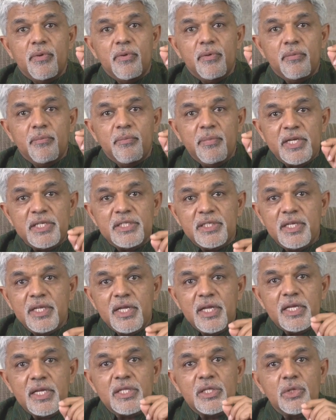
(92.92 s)

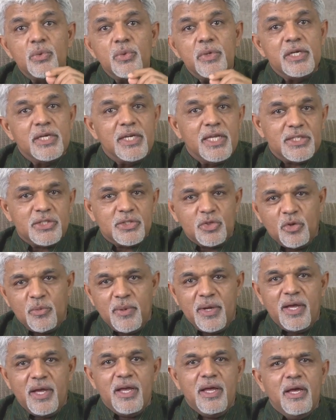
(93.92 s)
measuring it through index
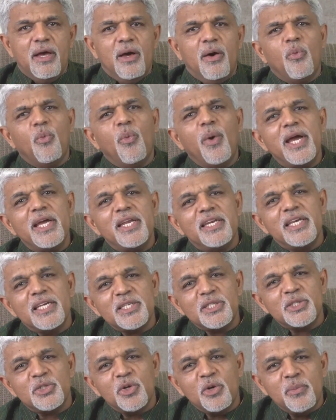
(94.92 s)
trauma. Why
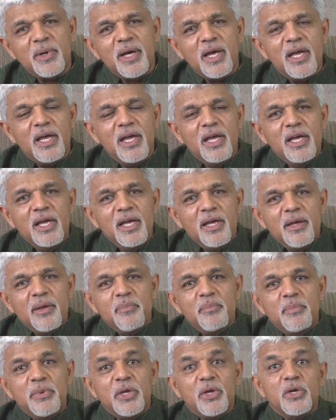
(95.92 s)
index trauma?
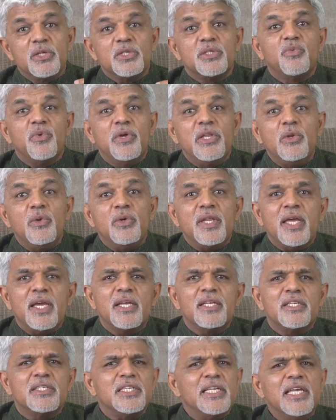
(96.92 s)
Because when you
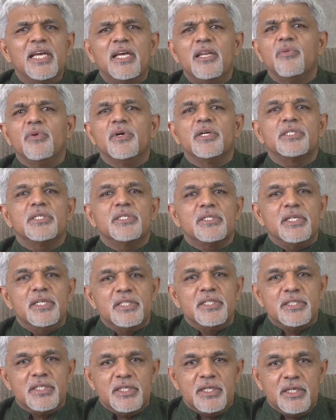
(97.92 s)
take single worst
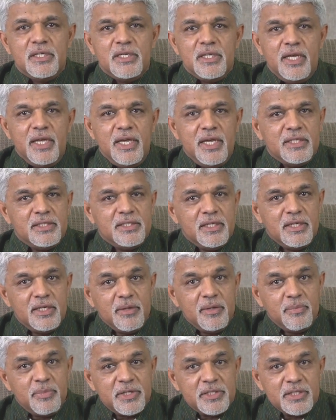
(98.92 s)
incident as a
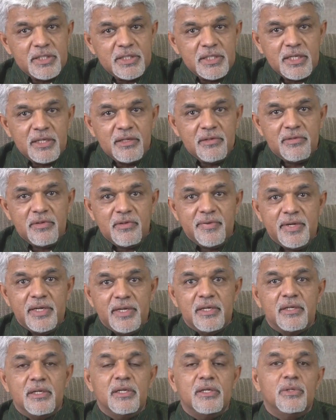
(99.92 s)
representative
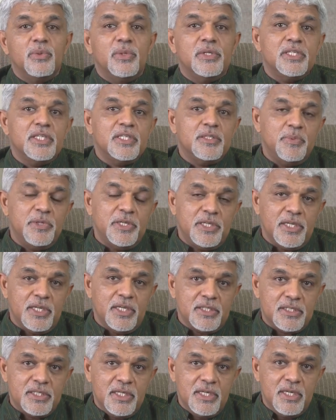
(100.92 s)
event to assess
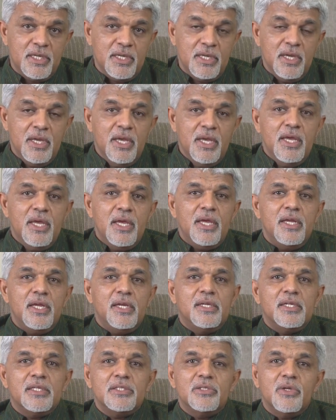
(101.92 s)
PTSD,
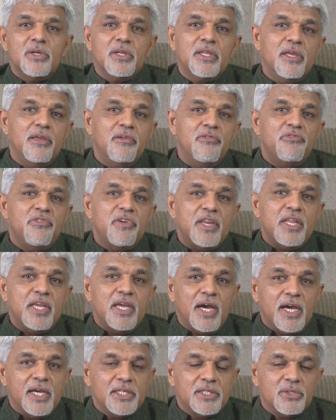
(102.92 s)
it does not give very
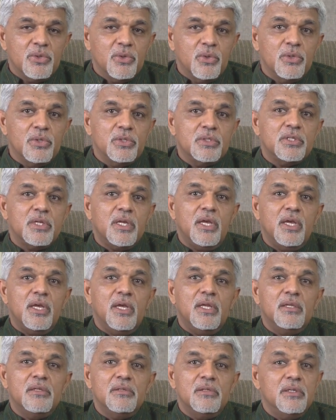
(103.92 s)
high scores
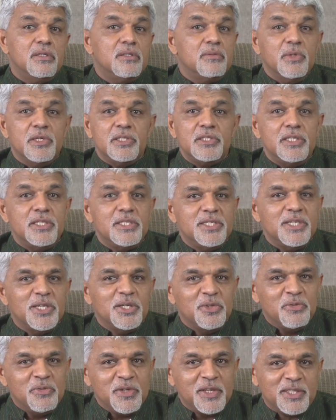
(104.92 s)
and it's much easier
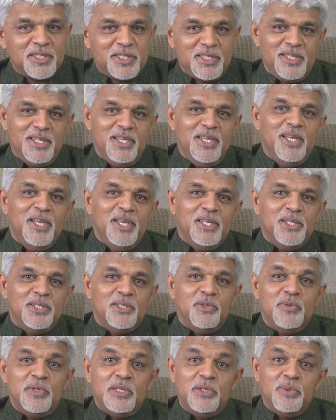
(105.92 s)
to fix.
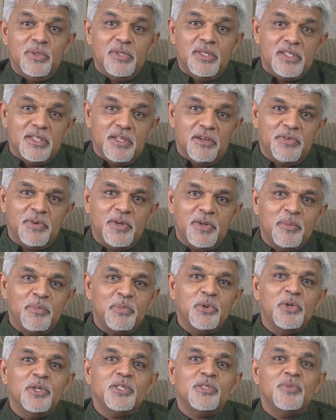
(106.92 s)
So we took the tougher
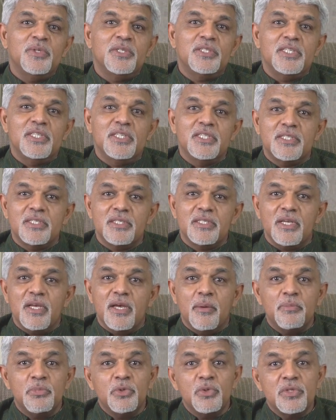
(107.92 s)
approach, which is
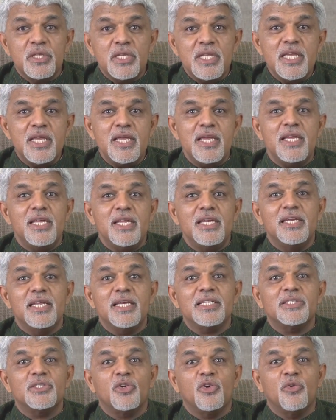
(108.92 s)
up to 3
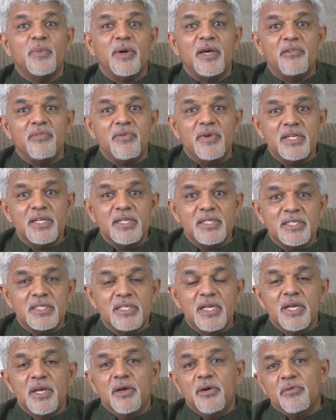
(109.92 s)
index trauma
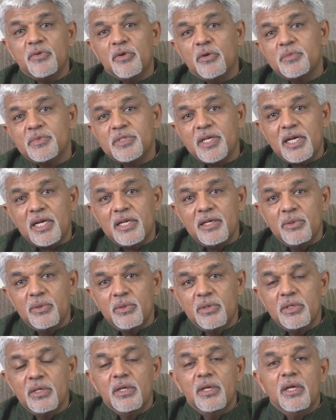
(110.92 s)
events from
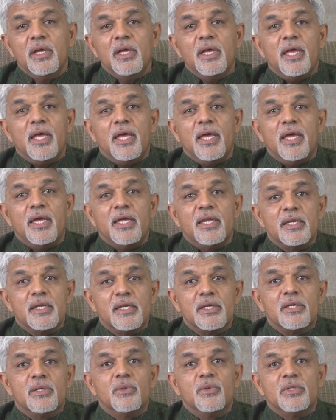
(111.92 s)
childhood,
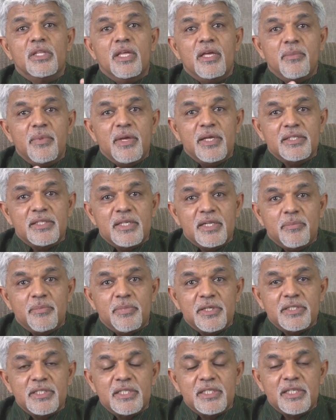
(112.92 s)
and took them as a
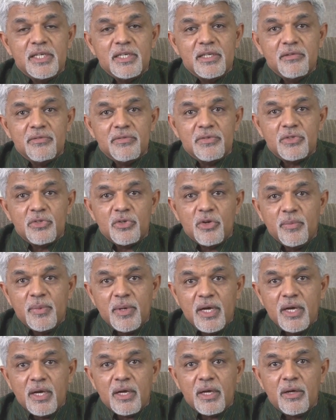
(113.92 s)
representative
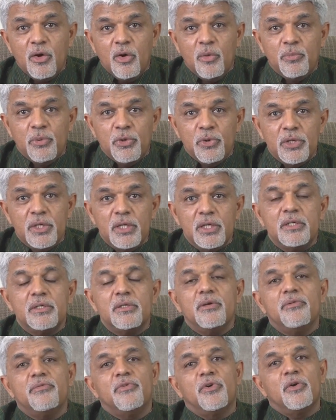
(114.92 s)
trauma component
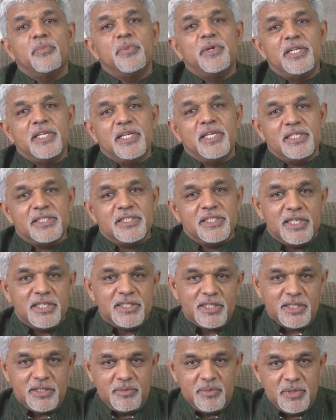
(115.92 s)
for PTSD
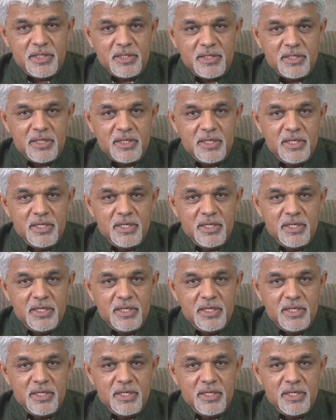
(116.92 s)
assessment.